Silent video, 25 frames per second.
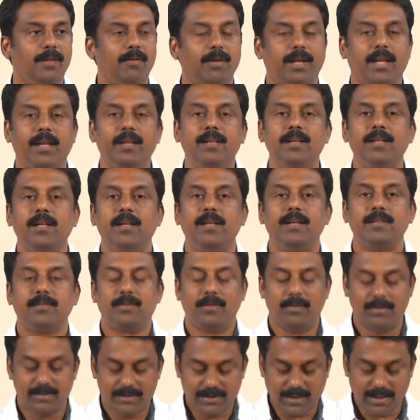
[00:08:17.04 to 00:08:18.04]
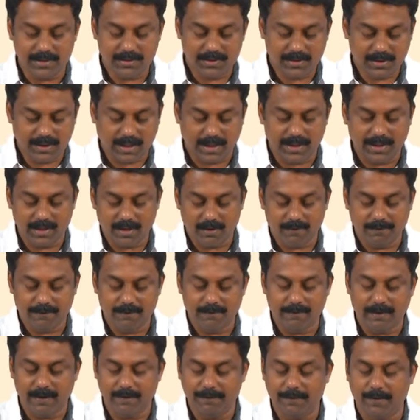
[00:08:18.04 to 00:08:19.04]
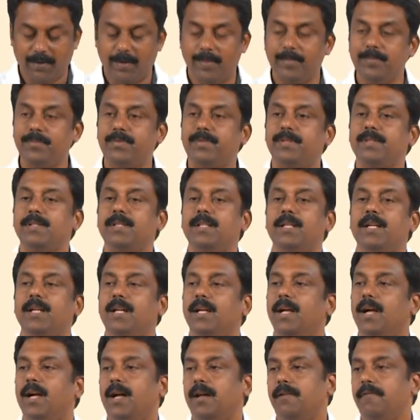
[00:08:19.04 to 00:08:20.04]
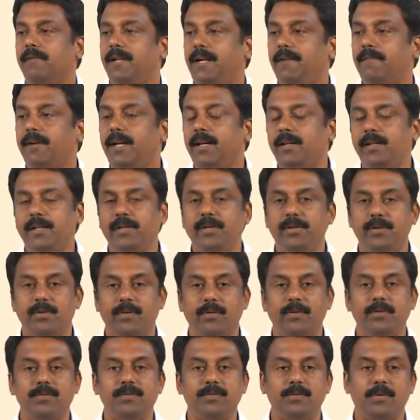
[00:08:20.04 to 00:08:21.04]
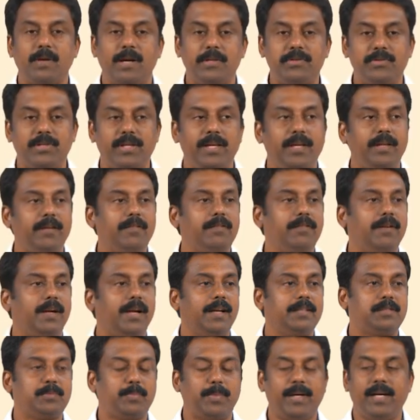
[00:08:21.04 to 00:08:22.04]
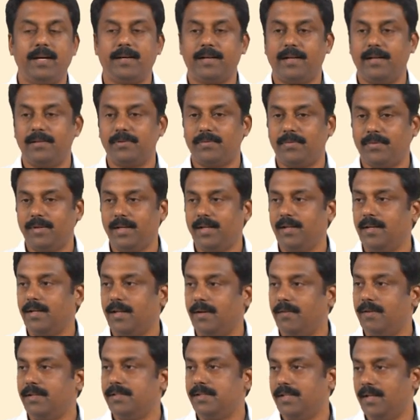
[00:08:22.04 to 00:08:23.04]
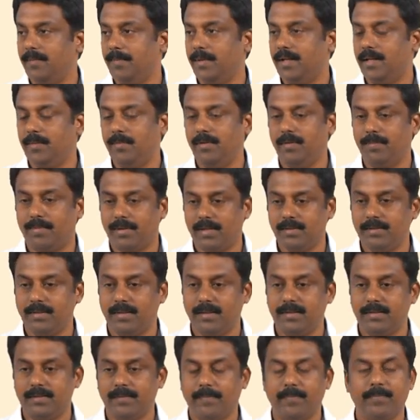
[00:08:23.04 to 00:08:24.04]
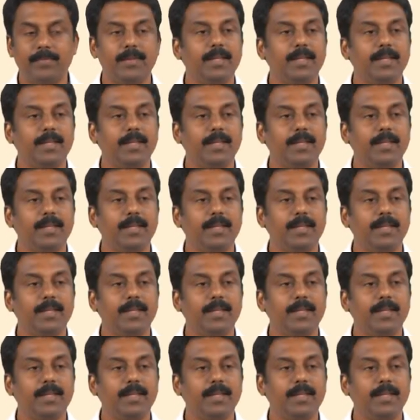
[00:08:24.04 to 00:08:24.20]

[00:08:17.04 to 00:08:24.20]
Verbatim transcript: Okay. So, such kind of waveforms are very widely used to achieve a spray transfer on GMAW process